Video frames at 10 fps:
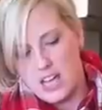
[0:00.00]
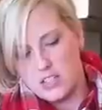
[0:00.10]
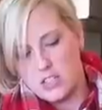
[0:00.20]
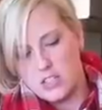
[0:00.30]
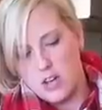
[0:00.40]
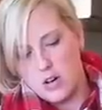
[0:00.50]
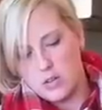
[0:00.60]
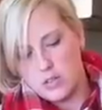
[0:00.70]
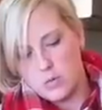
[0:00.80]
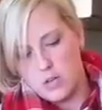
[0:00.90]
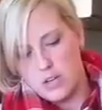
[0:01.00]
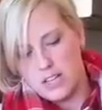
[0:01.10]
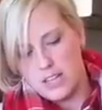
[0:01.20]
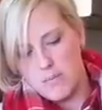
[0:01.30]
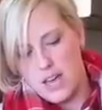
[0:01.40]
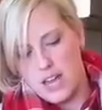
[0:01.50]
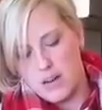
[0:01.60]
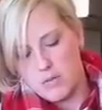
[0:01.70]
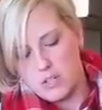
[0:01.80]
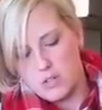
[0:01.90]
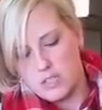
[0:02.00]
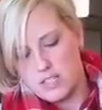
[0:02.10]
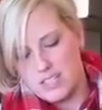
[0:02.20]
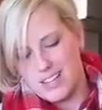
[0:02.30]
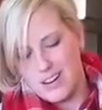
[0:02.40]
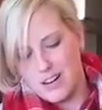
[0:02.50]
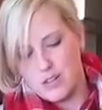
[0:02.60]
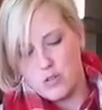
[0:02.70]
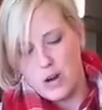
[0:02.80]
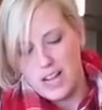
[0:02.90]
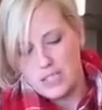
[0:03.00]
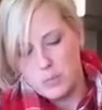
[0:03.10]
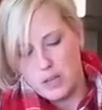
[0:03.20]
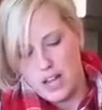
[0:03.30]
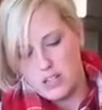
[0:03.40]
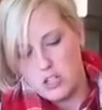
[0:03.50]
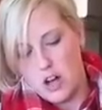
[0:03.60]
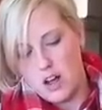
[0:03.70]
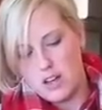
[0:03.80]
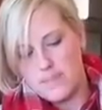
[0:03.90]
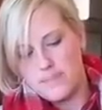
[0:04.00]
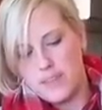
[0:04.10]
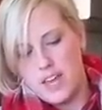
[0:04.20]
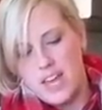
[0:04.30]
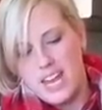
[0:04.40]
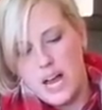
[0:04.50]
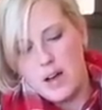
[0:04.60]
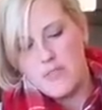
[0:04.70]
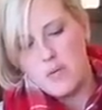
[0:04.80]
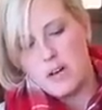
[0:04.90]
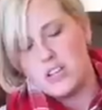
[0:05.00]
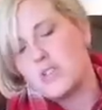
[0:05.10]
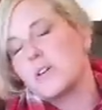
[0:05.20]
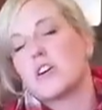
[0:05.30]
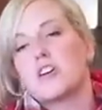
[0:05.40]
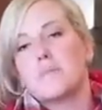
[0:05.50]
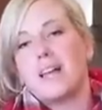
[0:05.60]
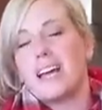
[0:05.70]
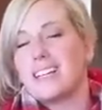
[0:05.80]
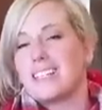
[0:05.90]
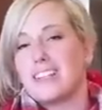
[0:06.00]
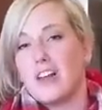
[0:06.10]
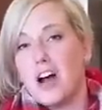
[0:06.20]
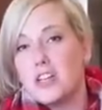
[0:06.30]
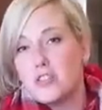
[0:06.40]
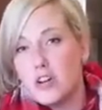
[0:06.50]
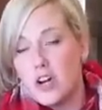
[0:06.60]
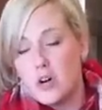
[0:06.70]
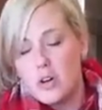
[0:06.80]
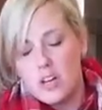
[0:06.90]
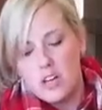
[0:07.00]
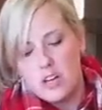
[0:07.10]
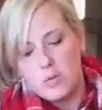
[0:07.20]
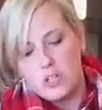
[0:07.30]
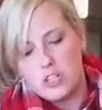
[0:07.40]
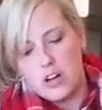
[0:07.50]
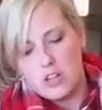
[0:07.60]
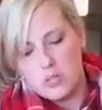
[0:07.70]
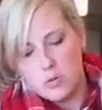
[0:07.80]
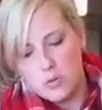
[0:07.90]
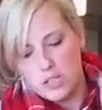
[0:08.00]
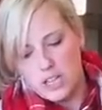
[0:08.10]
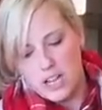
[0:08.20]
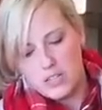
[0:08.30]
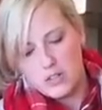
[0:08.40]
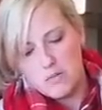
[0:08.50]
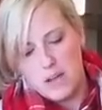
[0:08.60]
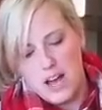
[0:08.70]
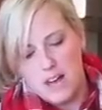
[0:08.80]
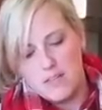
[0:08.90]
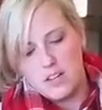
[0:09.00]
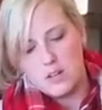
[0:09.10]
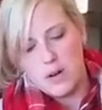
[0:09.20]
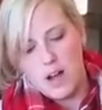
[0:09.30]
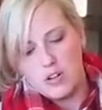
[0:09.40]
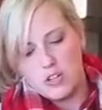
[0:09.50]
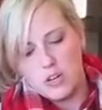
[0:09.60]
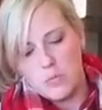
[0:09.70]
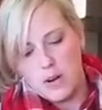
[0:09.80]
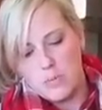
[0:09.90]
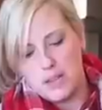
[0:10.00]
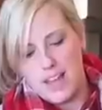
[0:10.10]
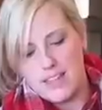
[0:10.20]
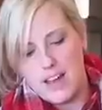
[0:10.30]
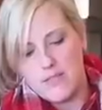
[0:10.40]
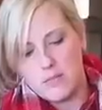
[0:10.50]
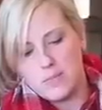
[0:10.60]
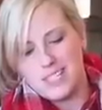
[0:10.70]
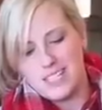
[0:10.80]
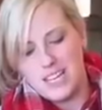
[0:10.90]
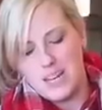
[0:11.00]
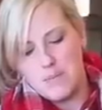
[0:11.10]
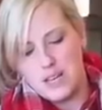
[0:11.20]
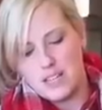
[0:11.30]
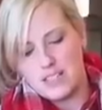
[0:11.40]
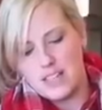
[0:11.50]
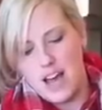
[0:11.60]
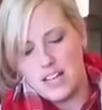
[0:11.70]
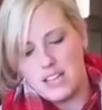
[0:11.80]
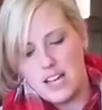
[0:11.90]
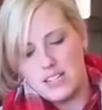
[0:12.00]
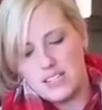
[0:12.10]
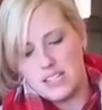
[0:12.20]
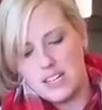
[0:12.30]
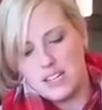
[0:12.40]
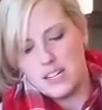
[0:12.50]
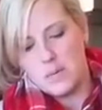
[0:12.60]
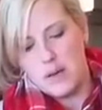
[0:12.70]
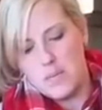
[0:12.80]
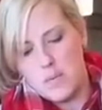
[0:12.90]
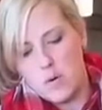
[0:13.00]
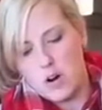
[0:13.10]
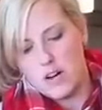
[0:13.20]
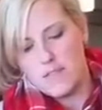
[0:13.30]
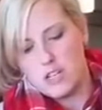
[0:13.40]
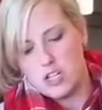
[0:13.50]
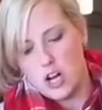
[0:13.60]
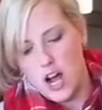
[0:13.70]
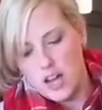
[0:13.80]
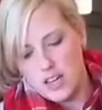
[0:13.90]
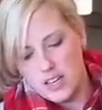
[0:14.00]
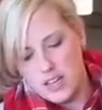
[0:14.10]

and soaked, so when you get them in, it reduces their transplant shock. Now if you want to do an herb like cilantro, which is also a really nice herb to have year round, you're going to want to plant that from seed, because that tends to get a little bit more of the shock